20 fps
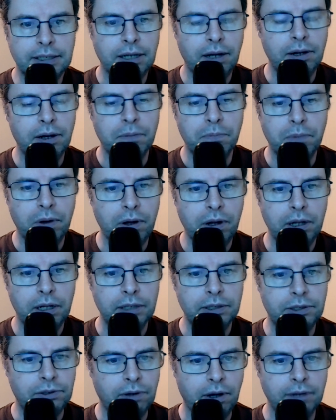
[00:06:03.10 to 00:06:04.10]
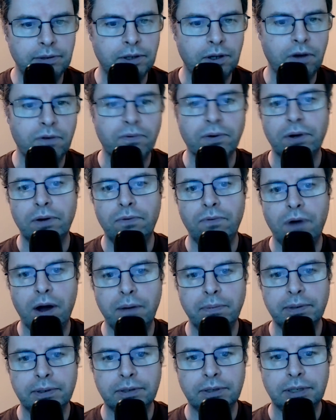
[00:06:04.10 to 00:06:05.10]
time the mall drives over and
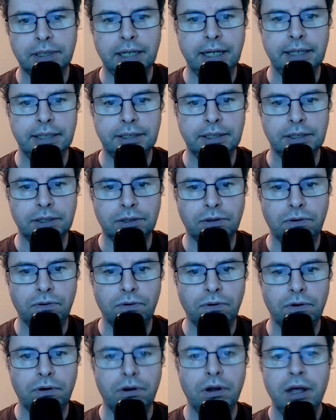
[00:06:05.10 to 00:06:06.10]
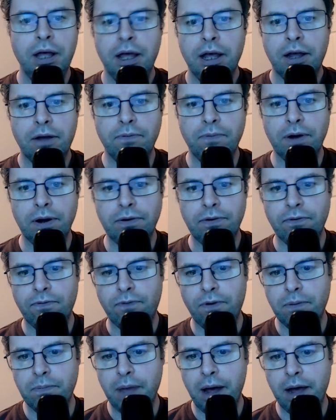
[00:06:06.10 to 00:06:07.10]
Roberts is the scorer. Converted
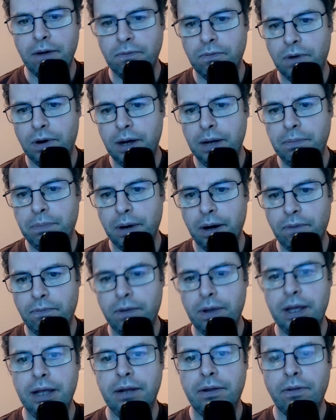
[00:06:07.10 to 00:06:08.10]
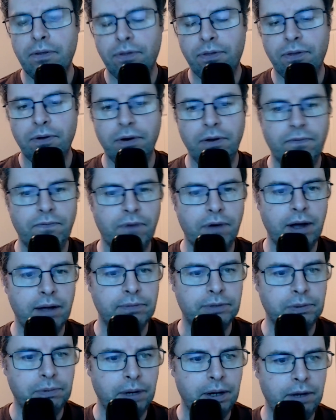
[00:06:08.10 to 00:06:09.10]
from out wide by Reed,
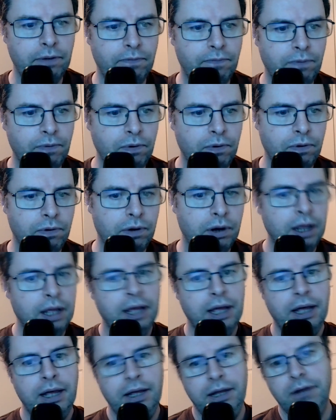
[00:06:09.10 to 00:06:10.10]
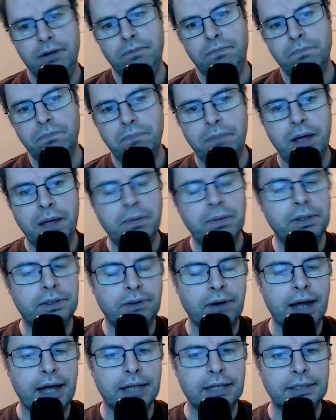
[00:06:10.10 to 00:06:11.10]
35-24. You know, maybe
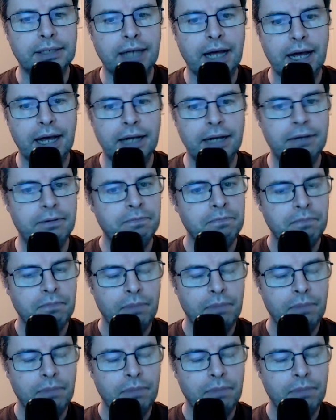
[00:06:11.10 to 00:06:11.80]
Dragons had,